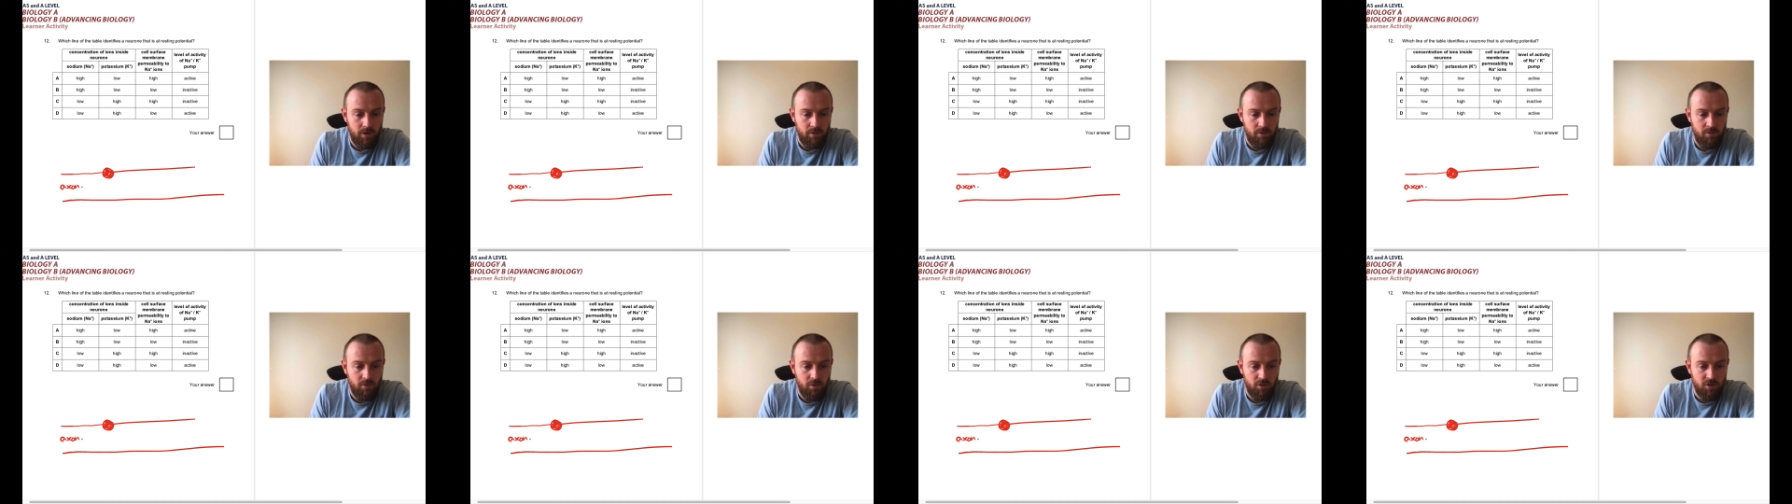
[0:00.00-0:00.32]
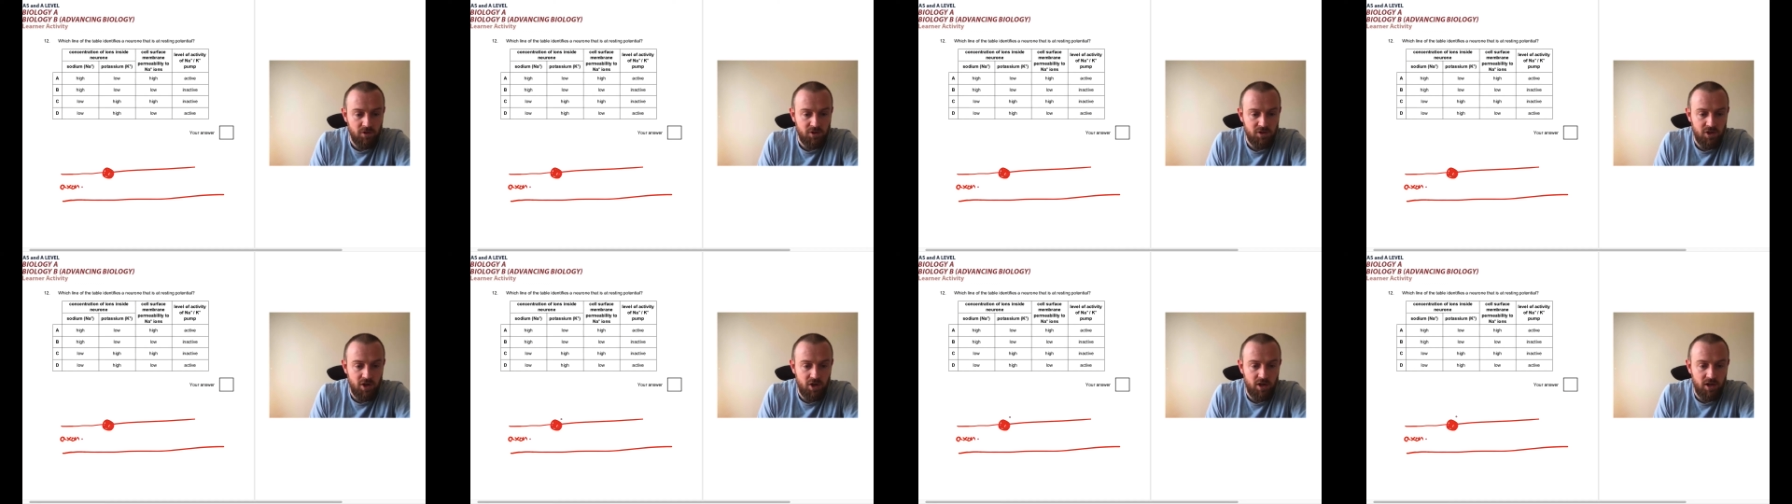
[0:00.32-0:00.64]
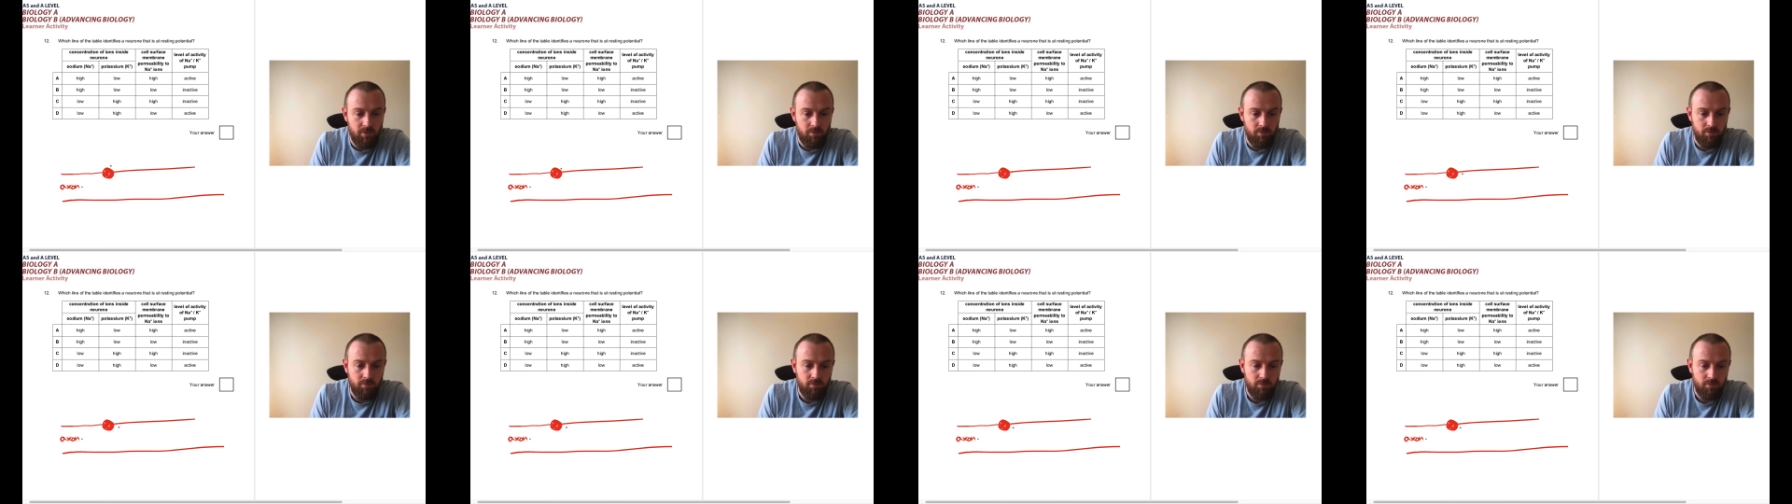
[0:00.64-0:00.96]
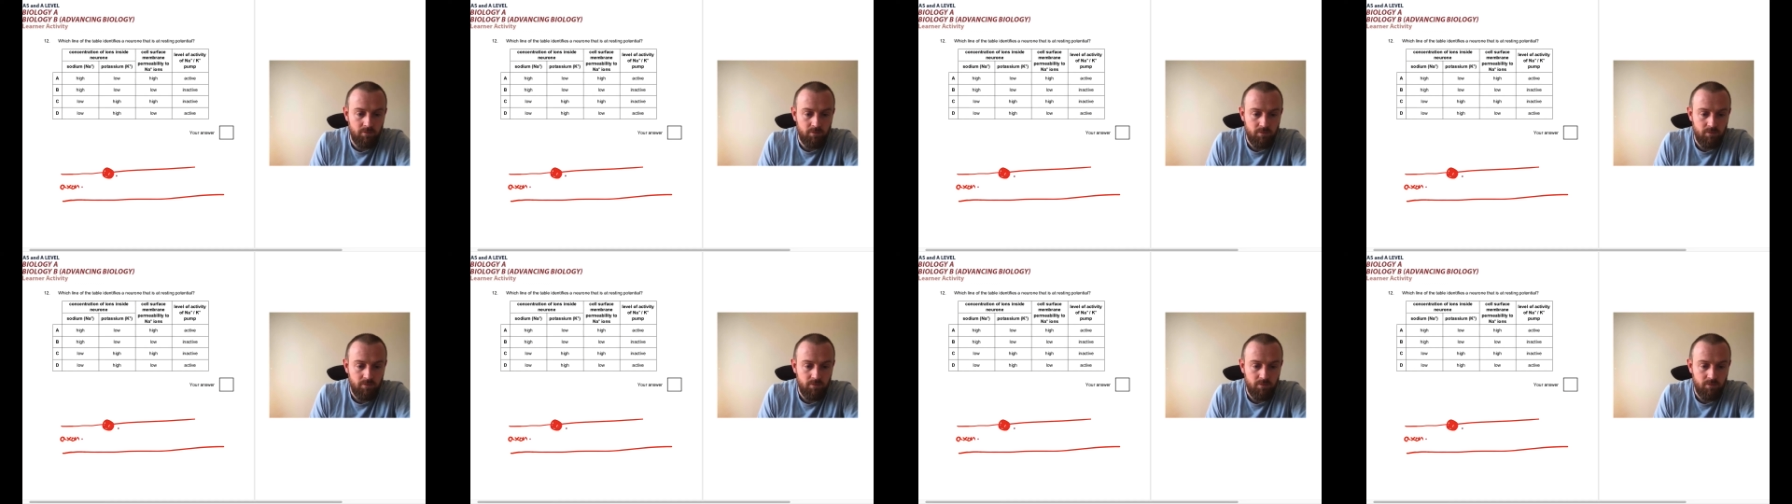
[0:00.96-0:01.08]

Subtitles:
We've got the sodium